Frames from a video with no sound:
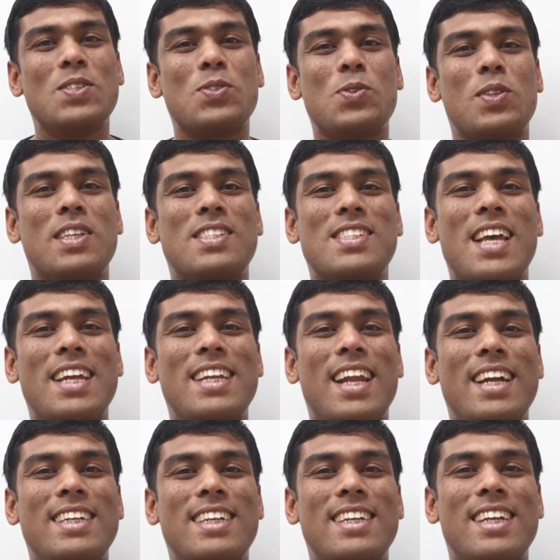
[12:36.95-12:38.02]
So the sin
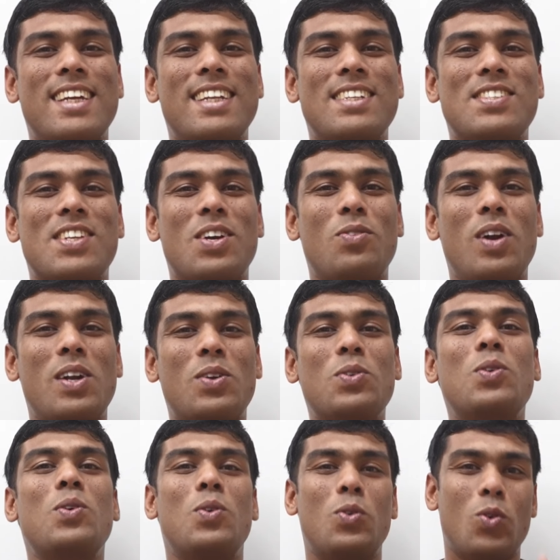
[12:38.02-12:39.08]
90 degree is equal to
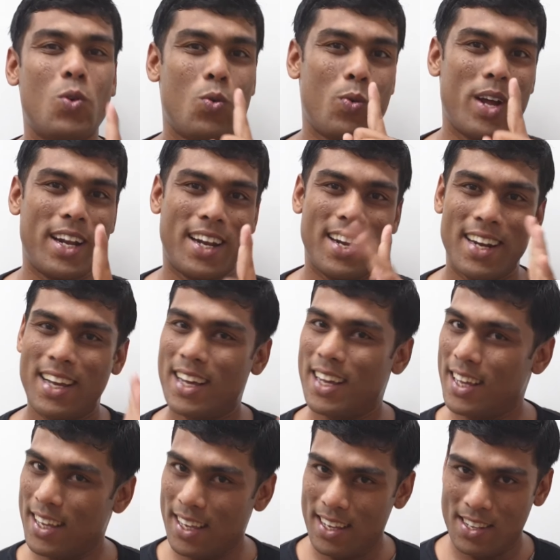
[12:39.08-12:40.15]
1.
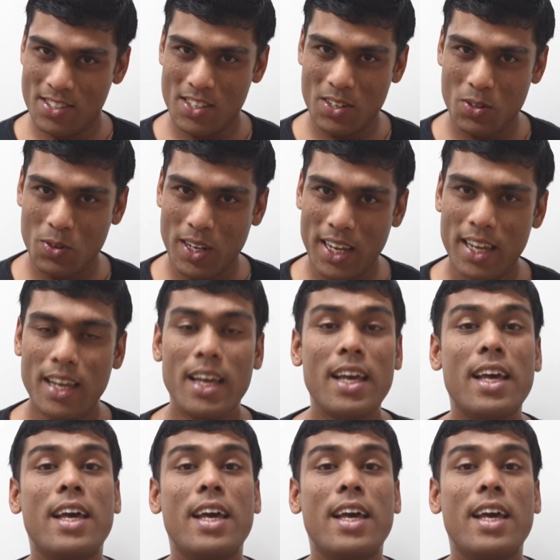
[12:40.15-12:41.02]
Is it okay?